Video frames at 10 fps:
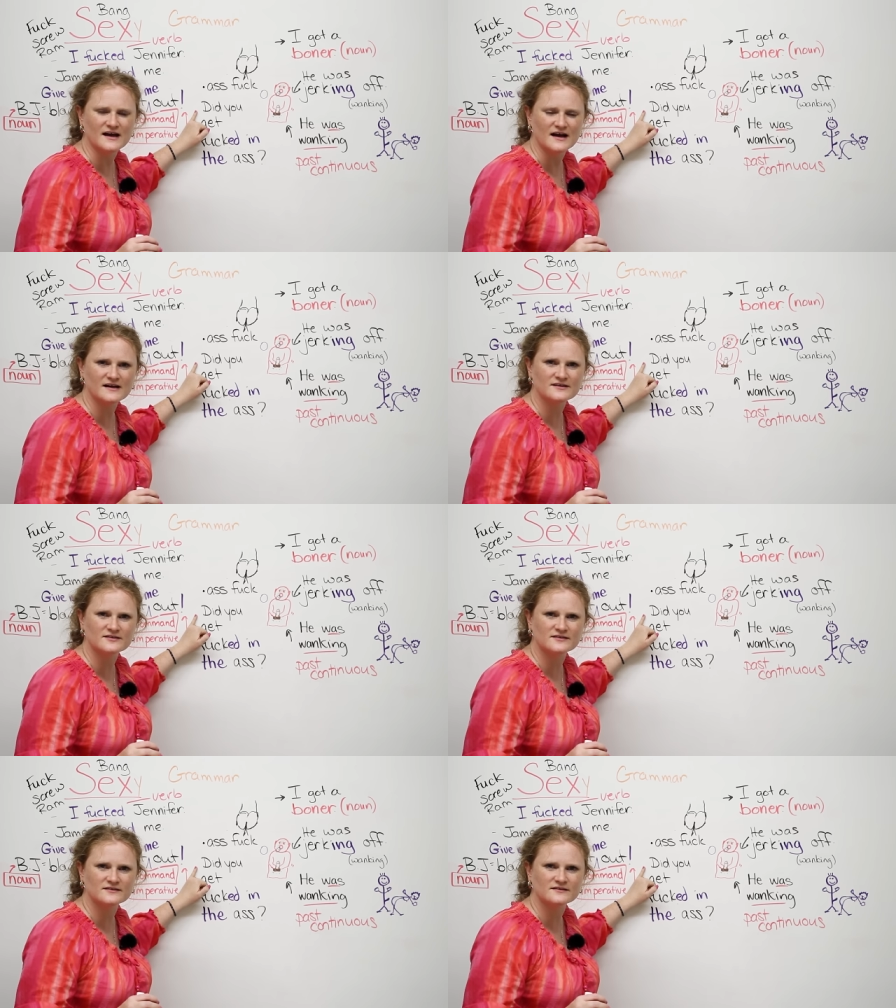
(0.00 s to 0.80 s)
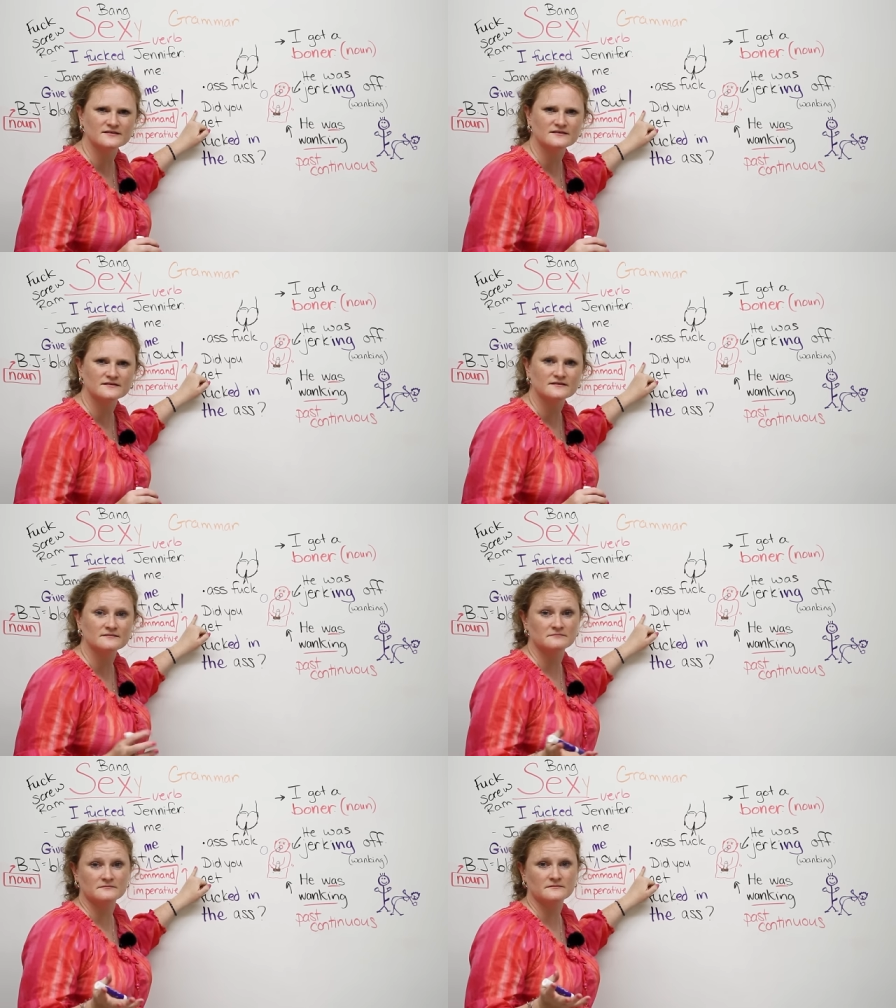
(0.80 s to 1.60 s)
ass?
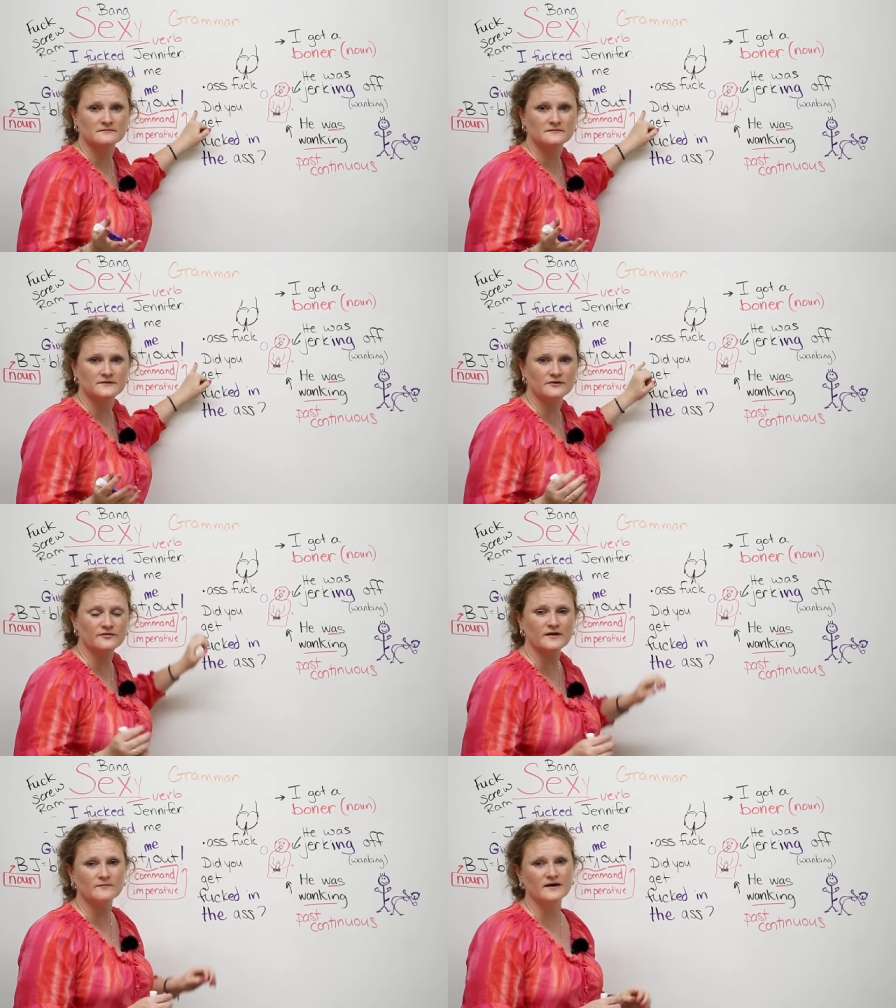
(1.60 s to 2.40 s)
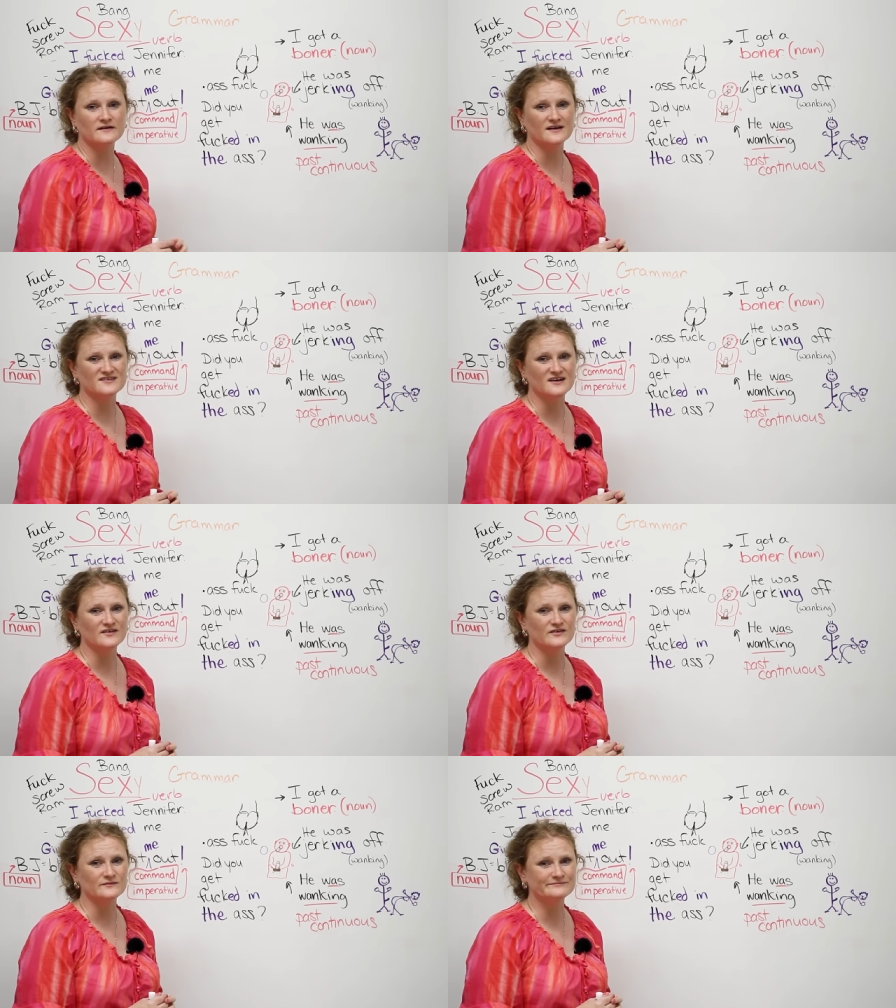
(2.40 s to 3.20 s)
Your friend might not tell
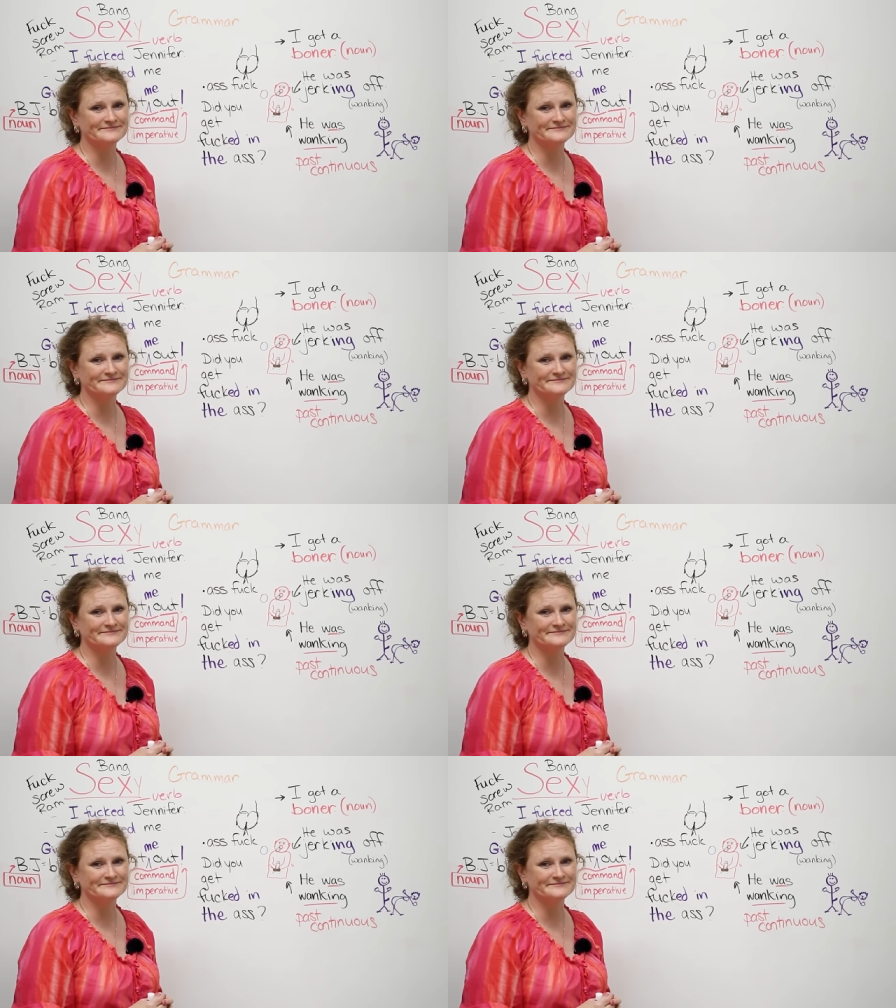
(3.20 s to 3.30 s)
you.